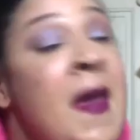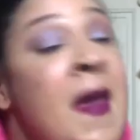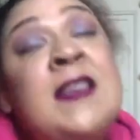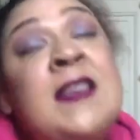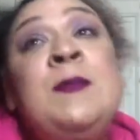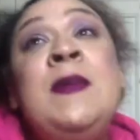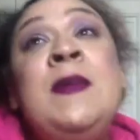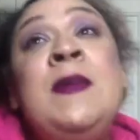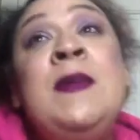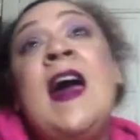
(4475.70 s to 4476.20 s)

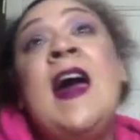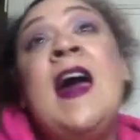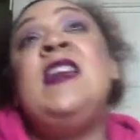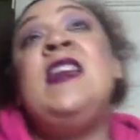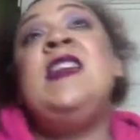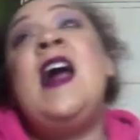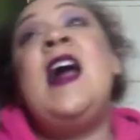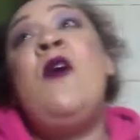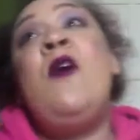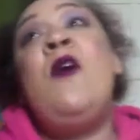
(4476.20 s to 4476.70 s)
makes me
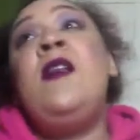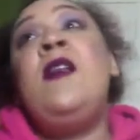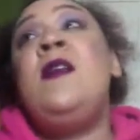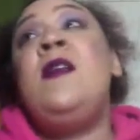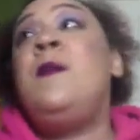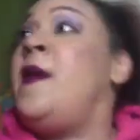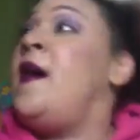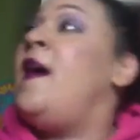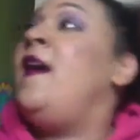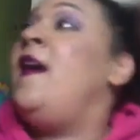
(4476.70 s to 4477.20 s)
kind of not
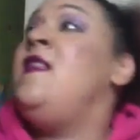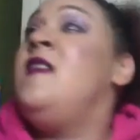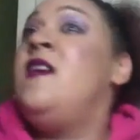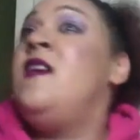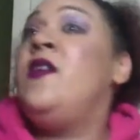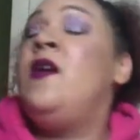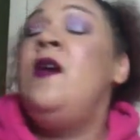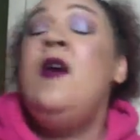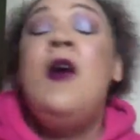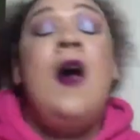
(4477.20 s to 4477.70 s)
want to buy
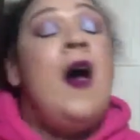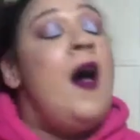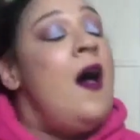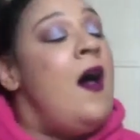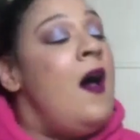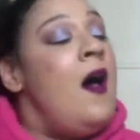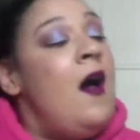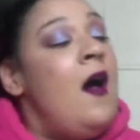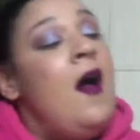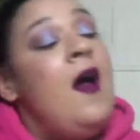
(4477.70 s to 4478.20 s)
another.
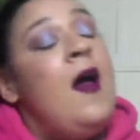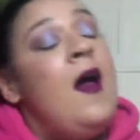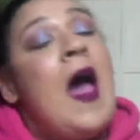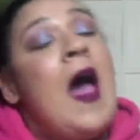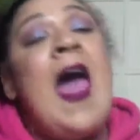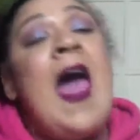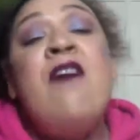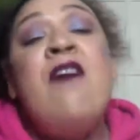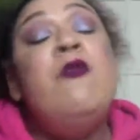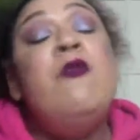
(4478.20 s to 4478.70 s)

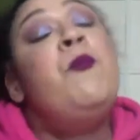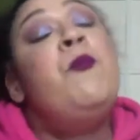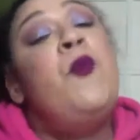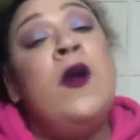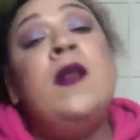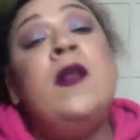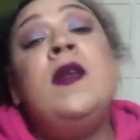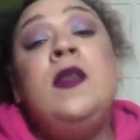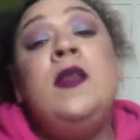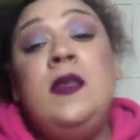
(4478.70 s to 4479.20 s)
I haven't
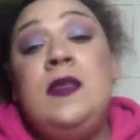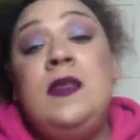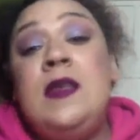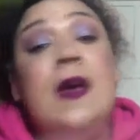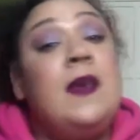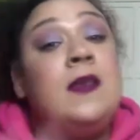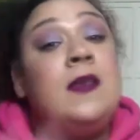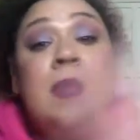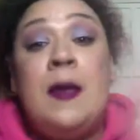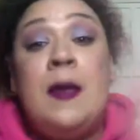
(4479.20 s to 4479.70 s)
bought any
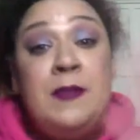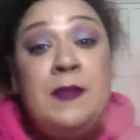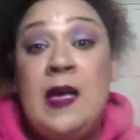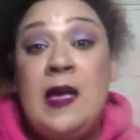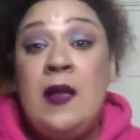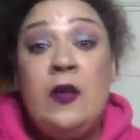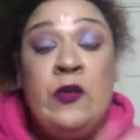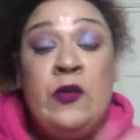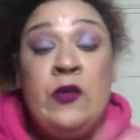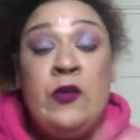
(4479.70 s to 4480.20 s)
decks. I'm
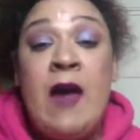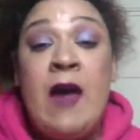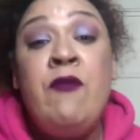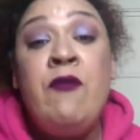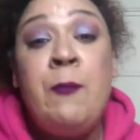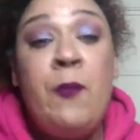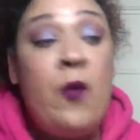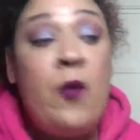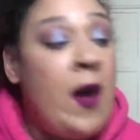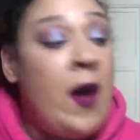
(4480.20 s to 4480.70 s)
telling you, I
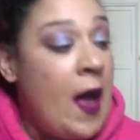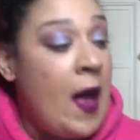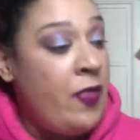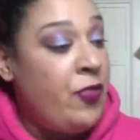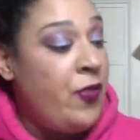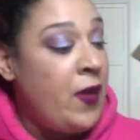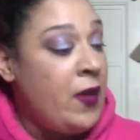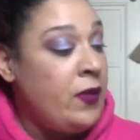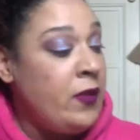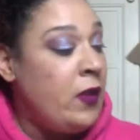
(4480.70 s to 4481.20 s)
haven't bought,
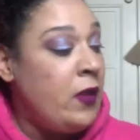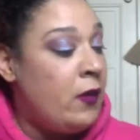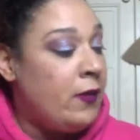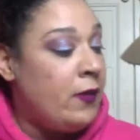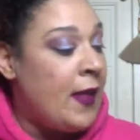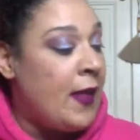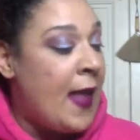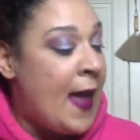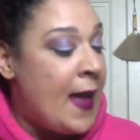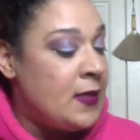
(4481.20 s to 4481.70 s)
I think
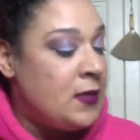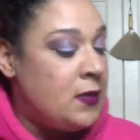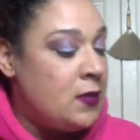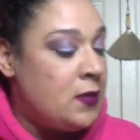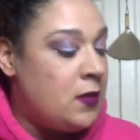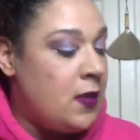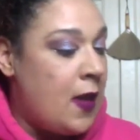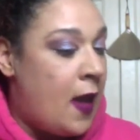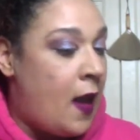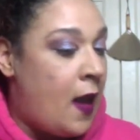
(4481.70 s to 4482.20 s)
that
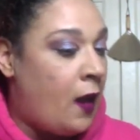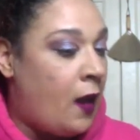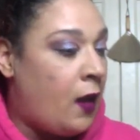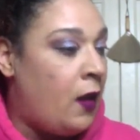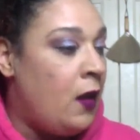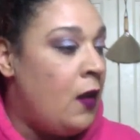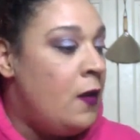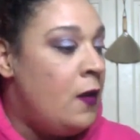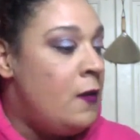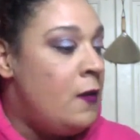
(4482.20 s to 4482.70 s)
last deck,